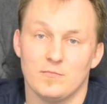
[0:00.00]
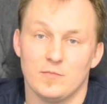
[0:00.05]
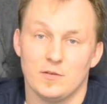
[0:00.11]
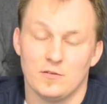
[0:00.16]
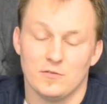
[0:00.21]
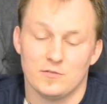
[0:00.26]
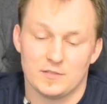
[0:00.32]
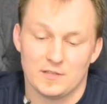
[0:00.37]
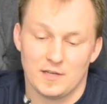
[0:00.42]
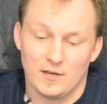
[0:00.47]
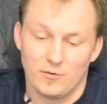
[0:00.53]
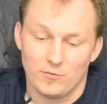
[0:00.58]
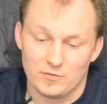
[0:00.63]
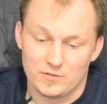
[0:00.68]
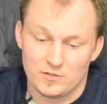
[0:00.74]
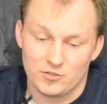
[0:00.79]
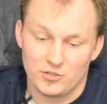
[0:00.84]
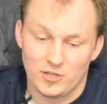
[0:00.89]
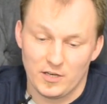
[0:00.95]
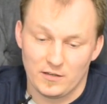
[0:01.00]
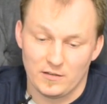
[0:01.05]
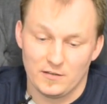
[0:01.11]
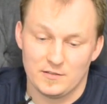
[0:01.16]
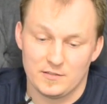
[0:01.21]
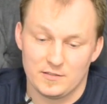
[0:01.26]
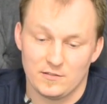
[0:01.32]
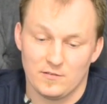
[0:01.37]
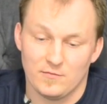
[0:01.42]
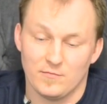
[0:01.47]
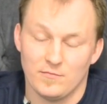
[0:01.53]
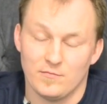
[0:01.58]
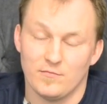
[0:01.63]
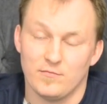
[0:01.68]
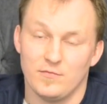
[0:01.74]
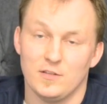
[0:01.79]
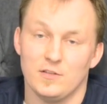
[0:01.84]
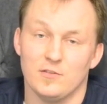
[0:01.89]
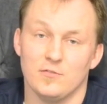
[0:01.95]
because I was checking some
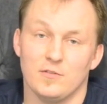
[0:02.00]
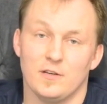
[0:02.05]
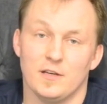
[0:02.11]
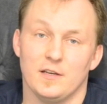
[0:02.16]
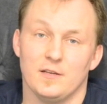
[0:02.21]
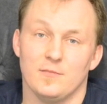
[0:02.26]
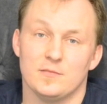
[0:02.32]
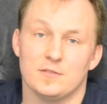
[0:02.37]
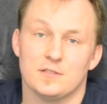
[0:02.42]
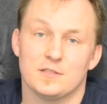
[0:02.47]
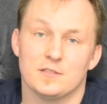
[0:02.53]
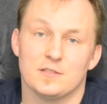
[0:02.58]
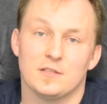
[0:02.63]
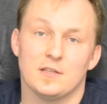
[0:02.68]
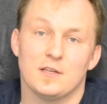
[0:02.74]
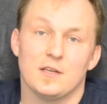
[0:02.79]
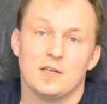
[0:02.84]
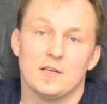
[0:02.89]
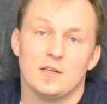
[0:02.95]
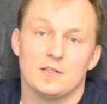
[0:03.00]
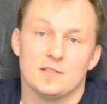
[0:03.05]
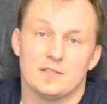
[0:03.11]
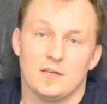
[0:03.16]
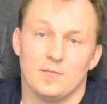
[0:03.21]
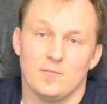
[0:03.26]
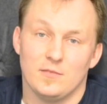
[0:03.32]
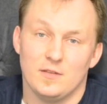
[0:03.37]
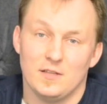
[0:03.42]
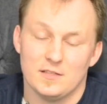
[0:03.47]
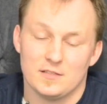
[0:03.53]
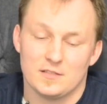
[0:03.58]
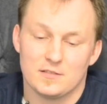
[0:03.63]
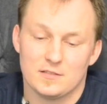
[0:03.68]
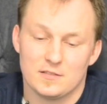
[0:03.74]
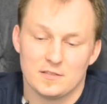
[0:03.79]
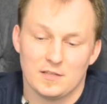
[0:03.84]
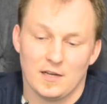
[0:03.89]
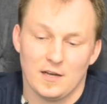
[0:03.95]
video games, some discs.